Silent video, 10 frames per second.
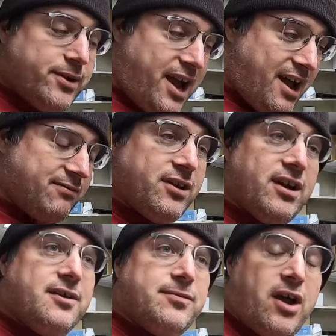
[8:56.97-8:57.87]
We have
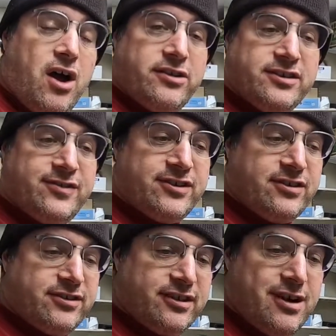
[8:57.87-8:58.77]
all these
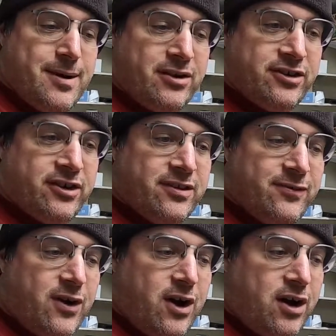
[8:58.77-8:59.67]
visitors that come out during the
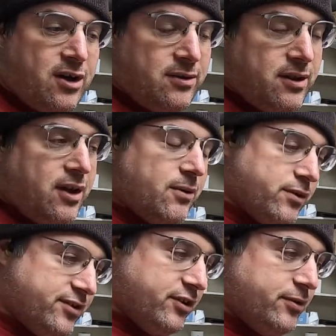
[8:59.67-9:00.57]
fall.
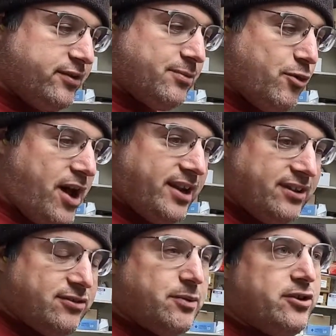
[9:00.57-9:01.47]
We're still doing some weddings.